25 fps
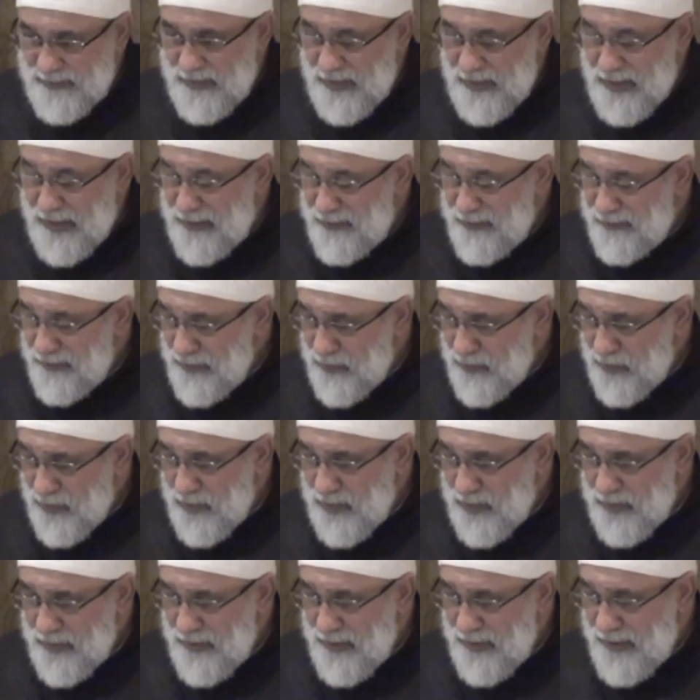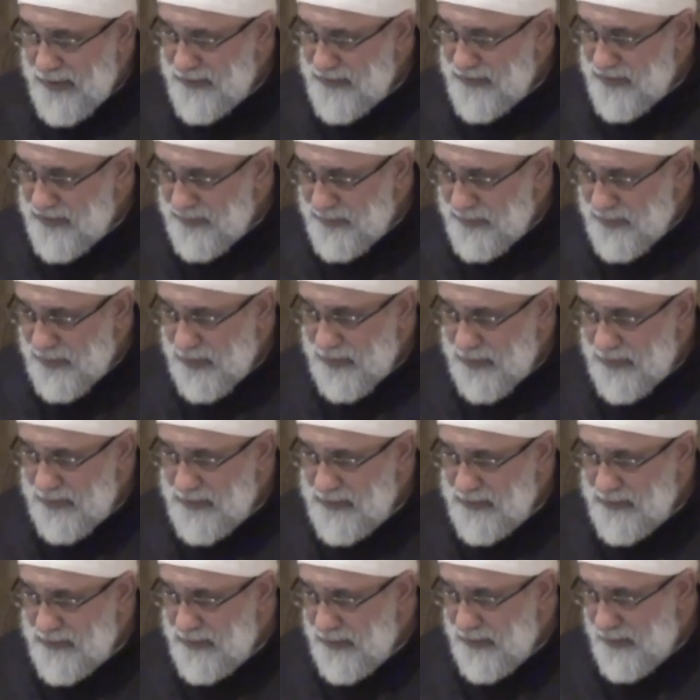and reward and
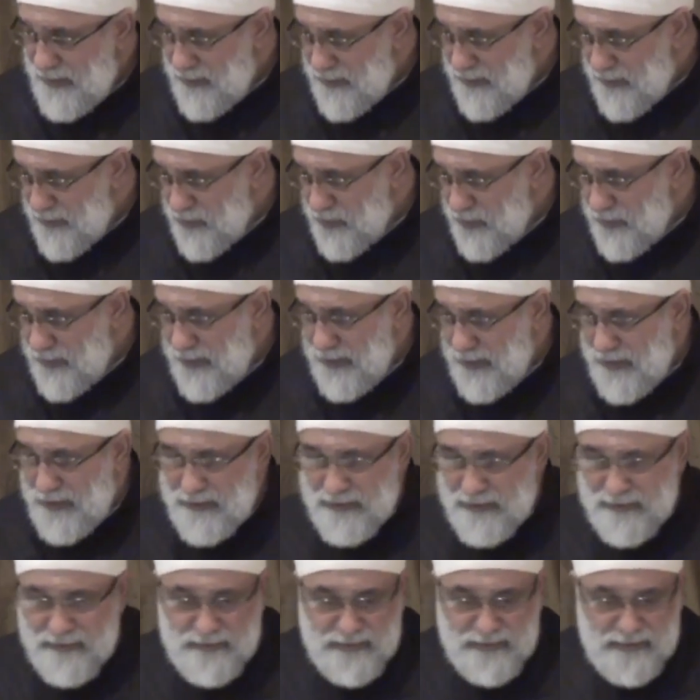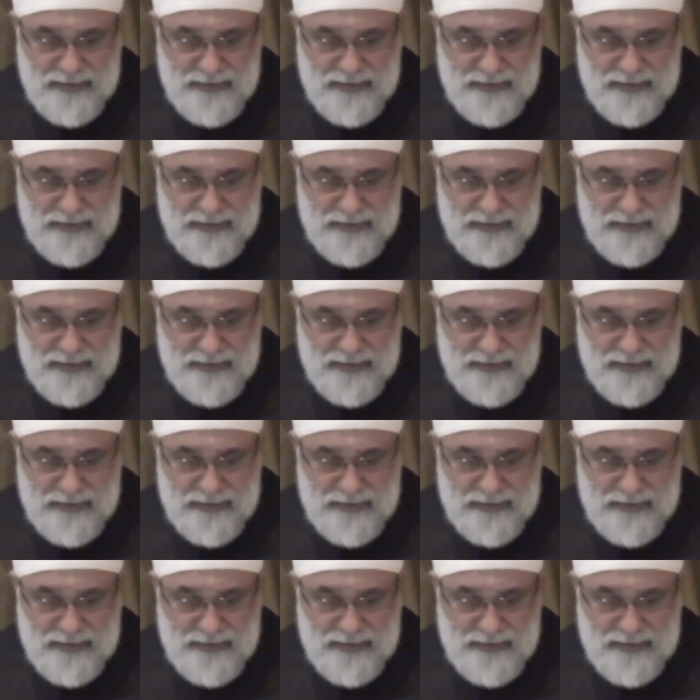support in the dunya,